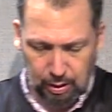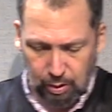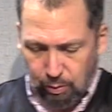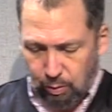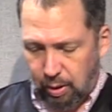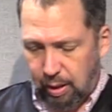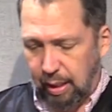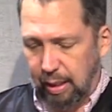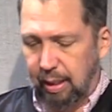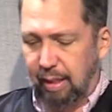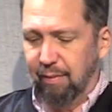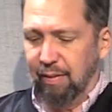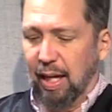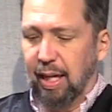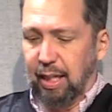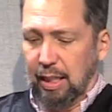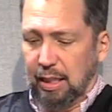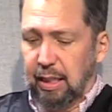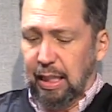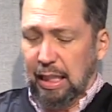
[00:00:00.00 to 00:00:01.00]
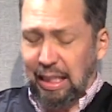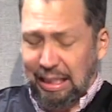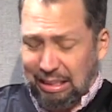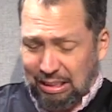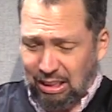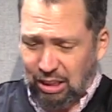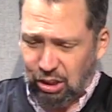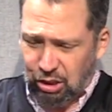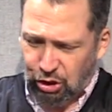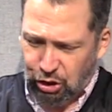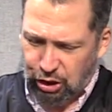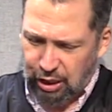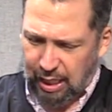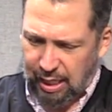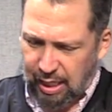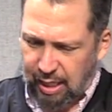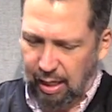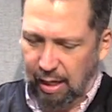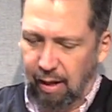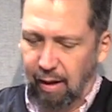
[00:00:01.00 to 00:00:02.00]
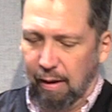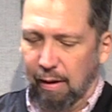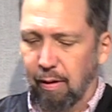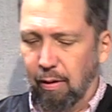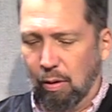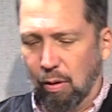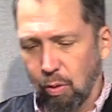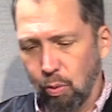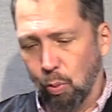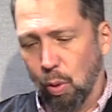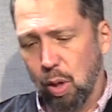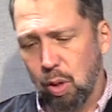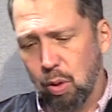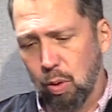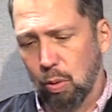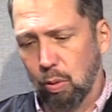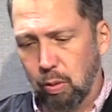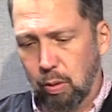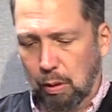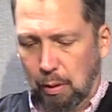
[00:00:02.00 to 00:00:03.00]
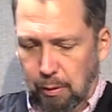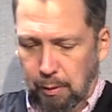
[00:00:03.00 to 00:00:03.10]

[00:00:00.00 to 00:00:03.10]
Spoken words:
We're going to give that a nice shake. Whoa.